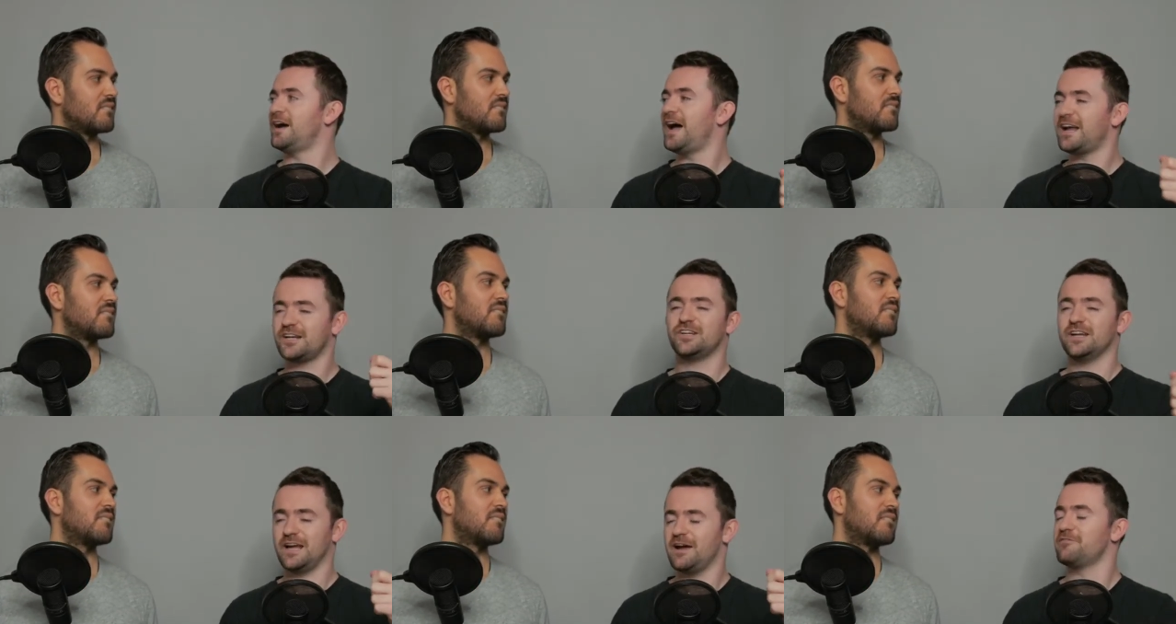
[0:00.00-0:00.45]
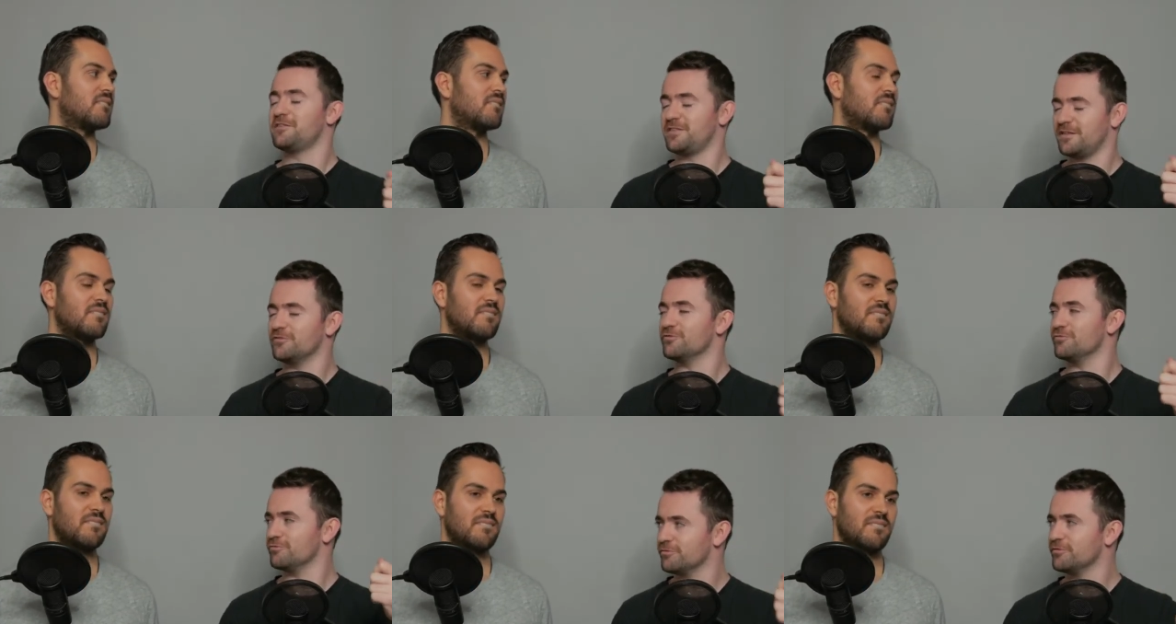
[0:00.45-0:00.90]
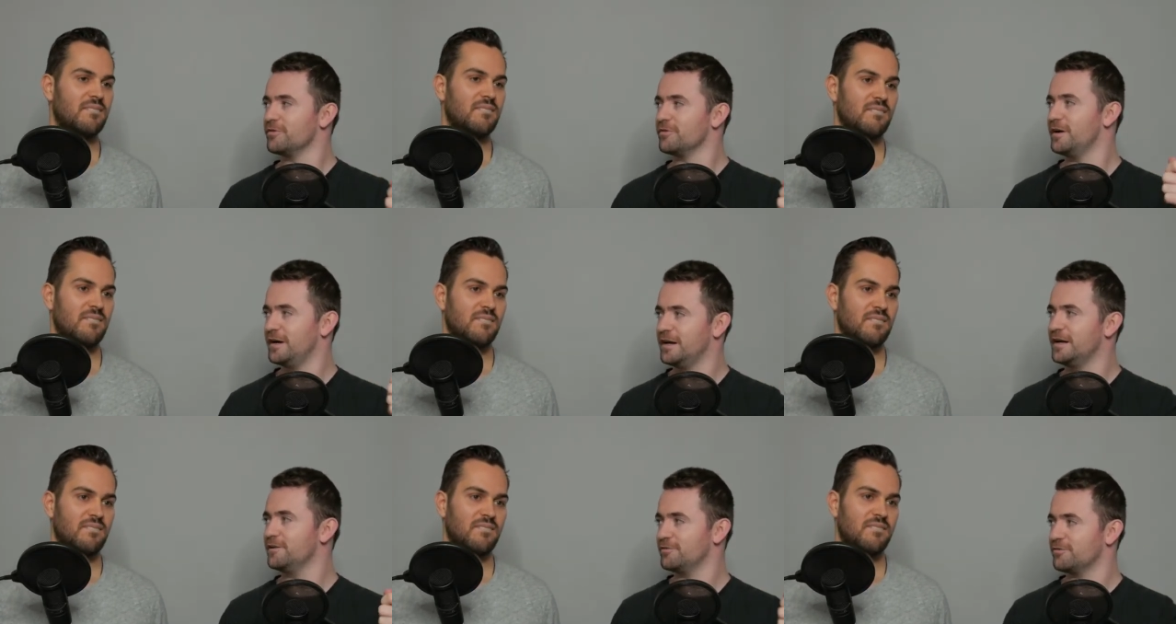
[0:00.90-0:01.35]
Speaker 1: actually everything's
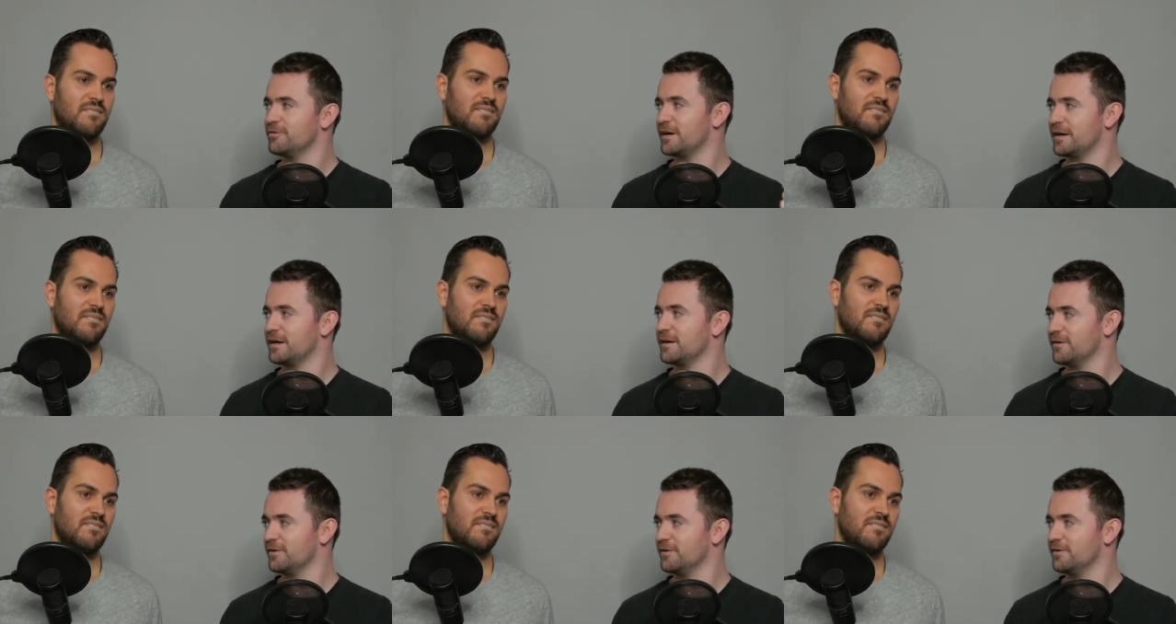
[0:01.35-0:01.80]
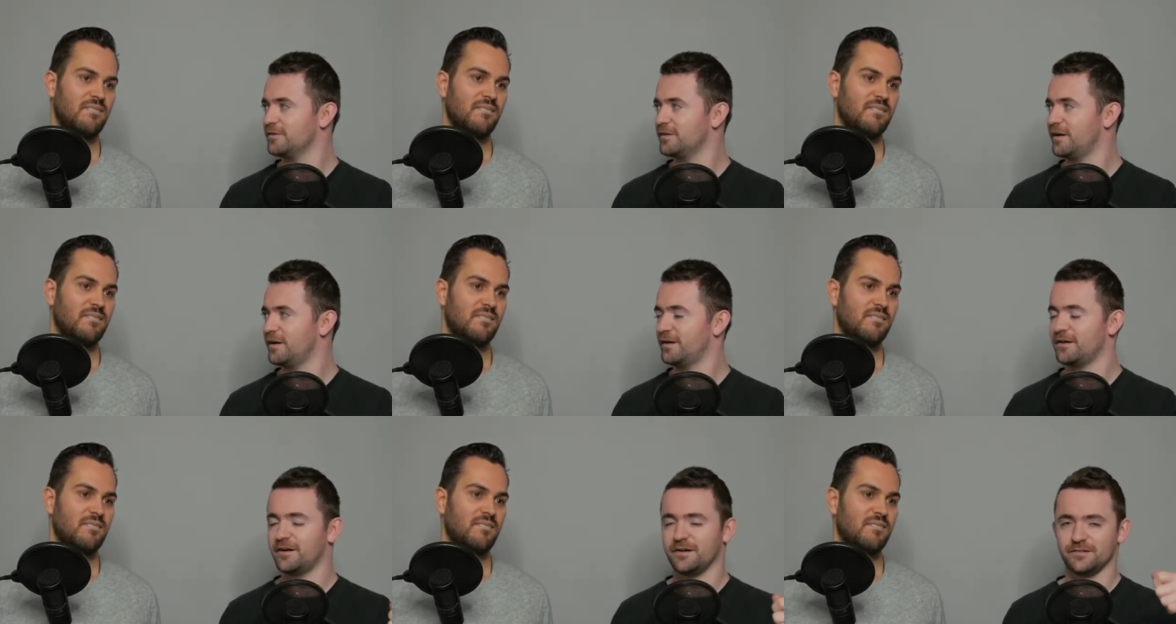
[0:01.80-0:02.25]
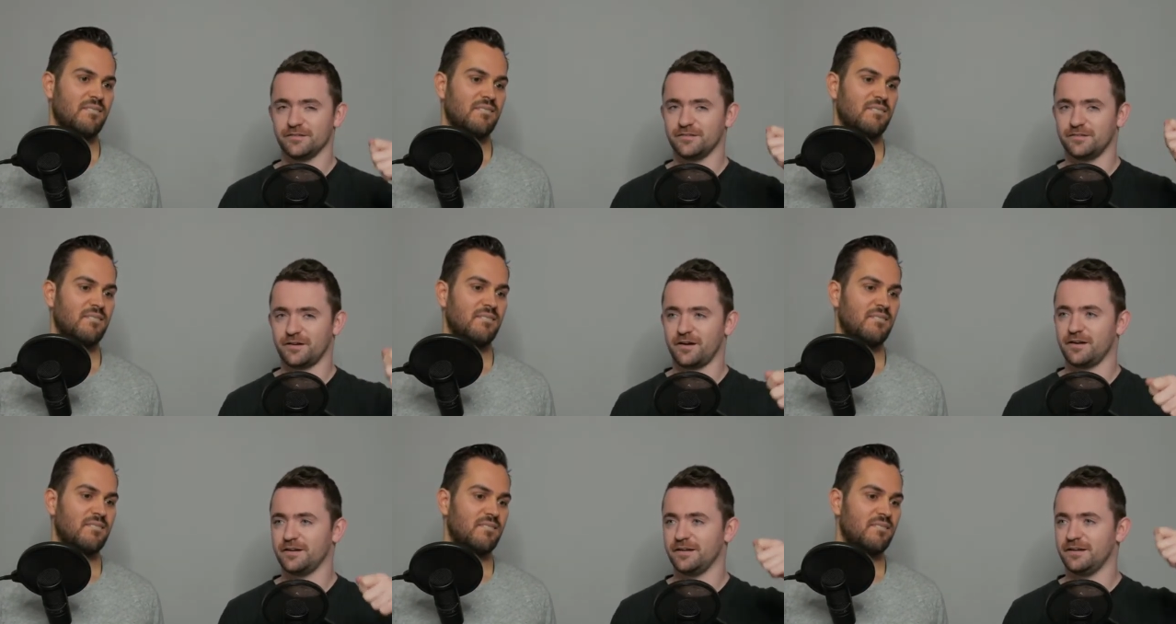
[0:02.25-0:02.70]
really freaking good and I
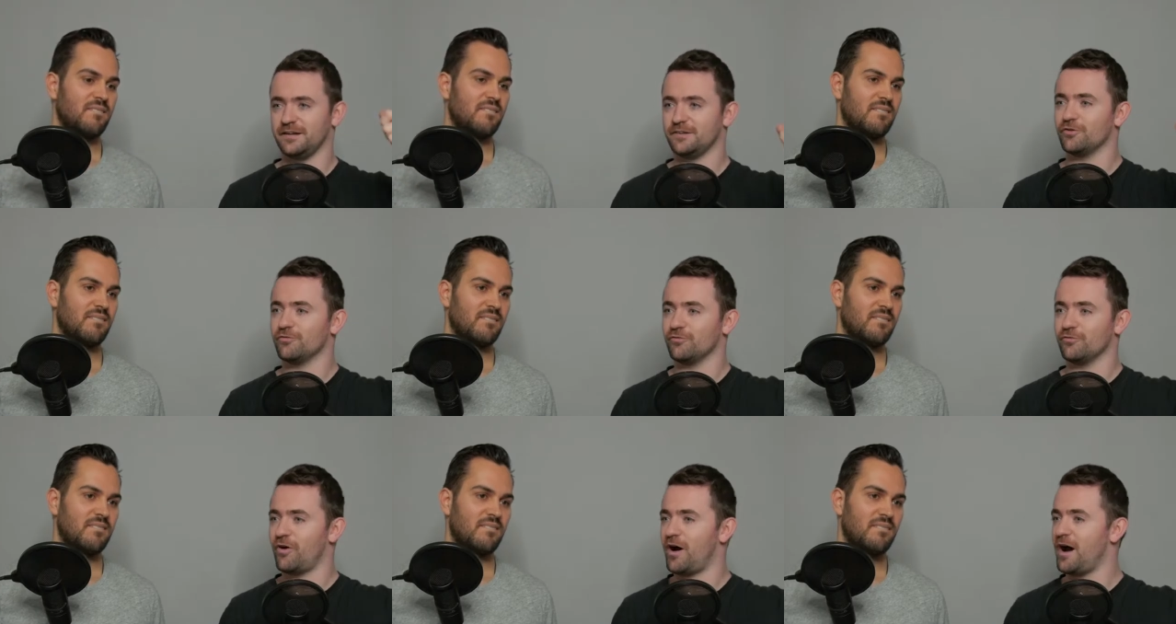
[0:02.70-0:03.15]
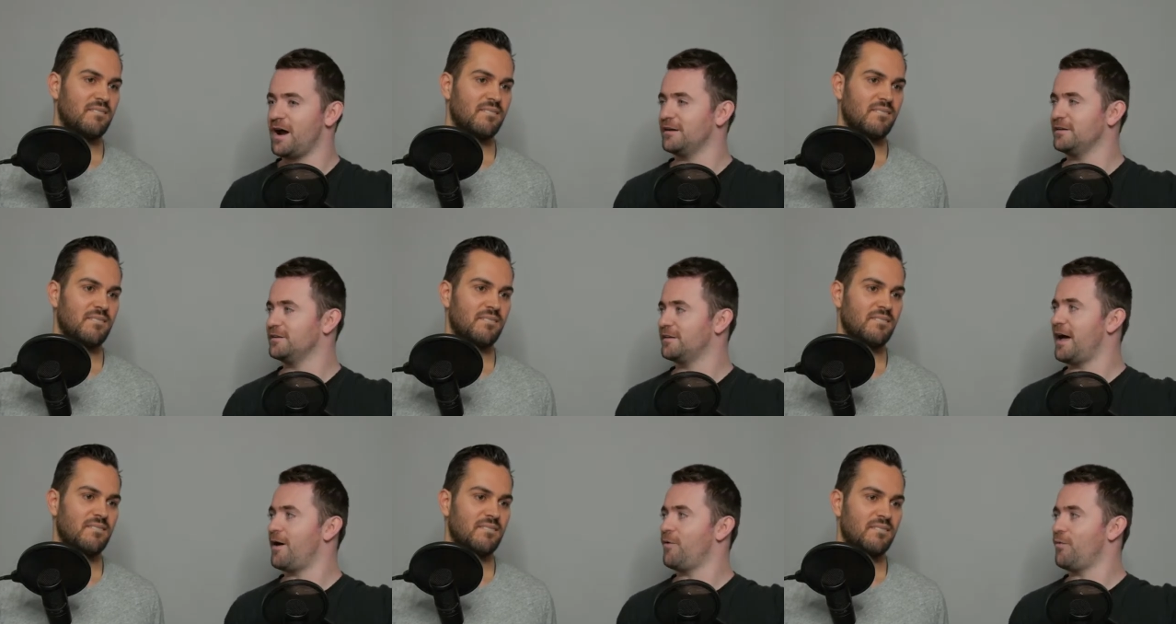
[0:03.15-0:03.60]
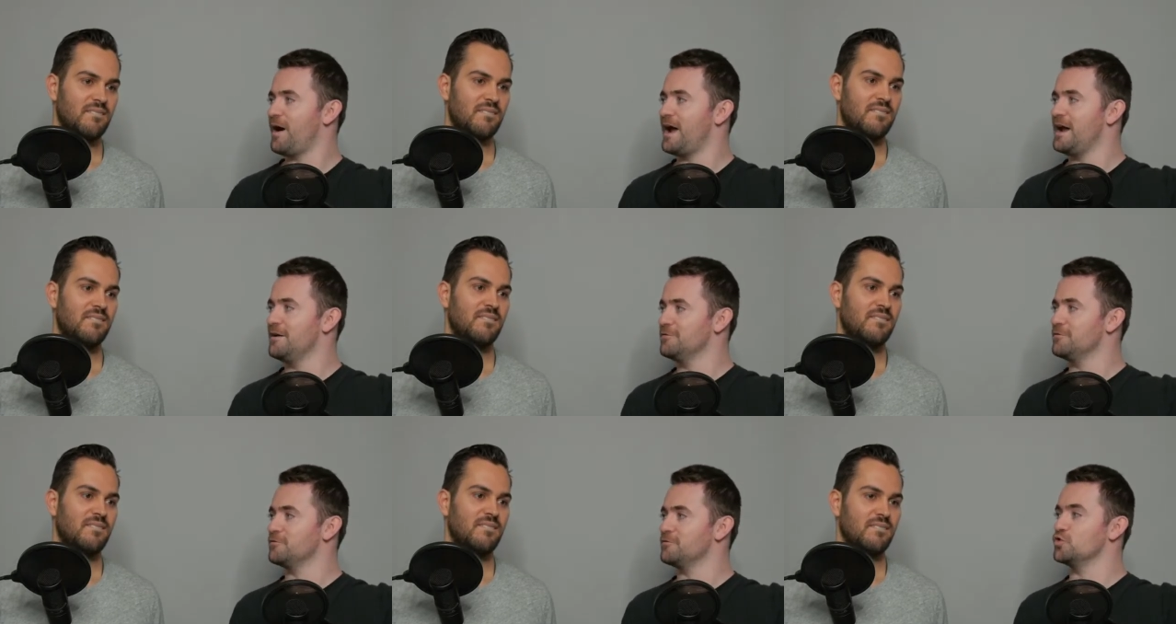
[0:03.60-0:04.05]
just kind of need to ride that
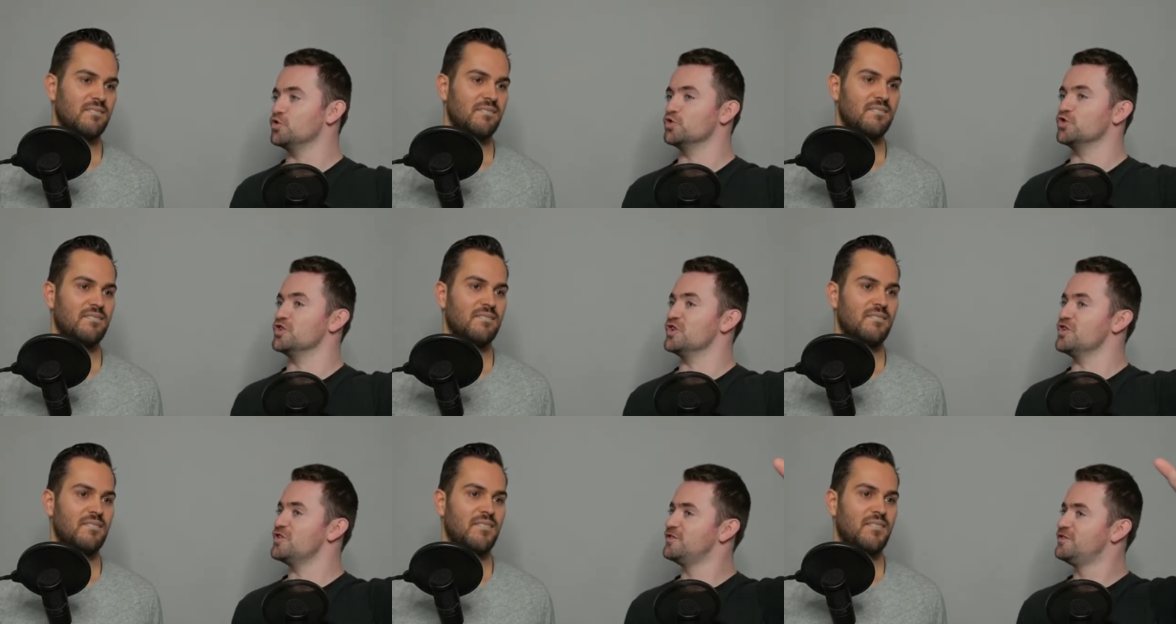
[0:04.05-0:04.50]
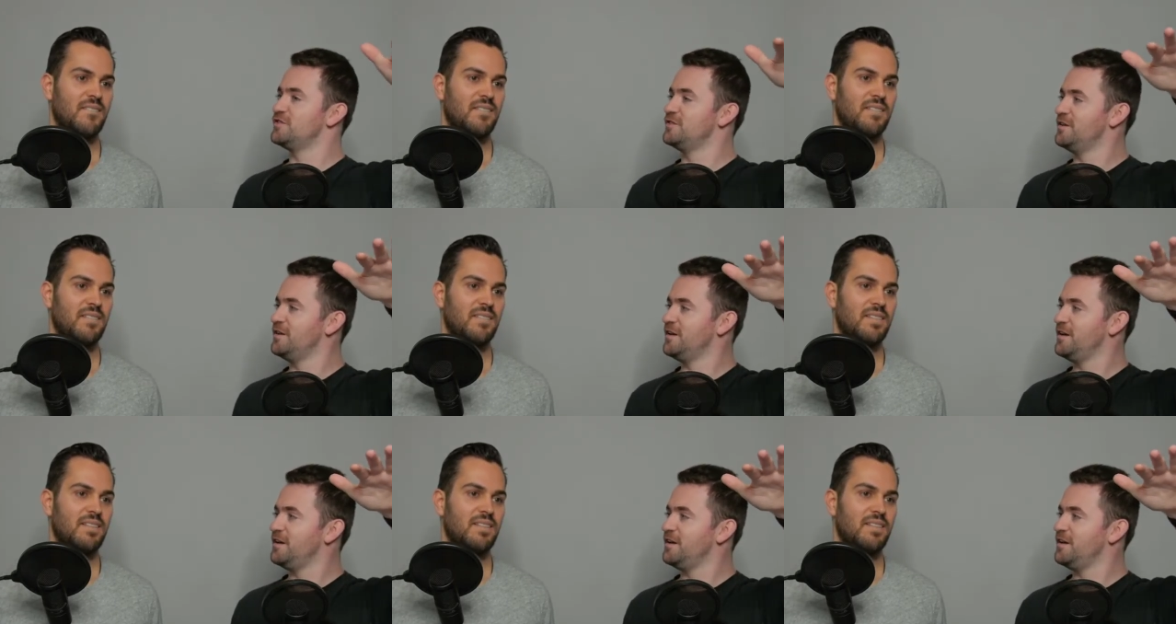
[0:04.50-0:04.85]
wave of goodness